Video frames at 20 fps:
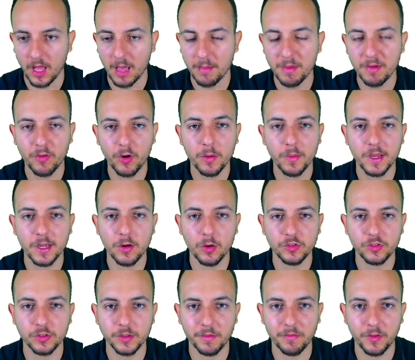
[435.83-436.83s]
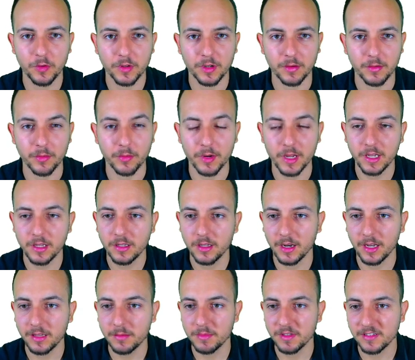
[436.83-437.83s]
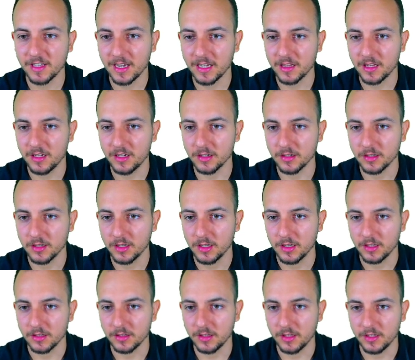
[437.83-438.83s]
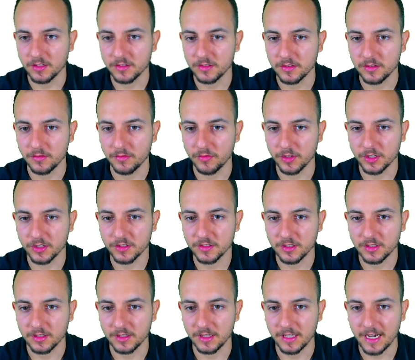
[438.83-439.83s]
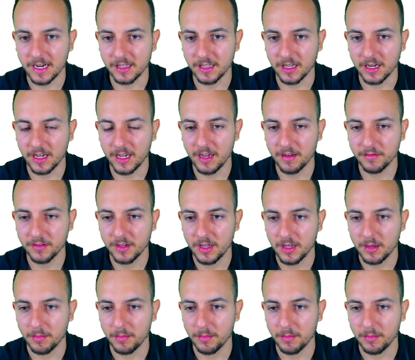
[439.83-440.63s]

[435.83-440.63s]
And before we go to the filter array, let me select here this first data that I have,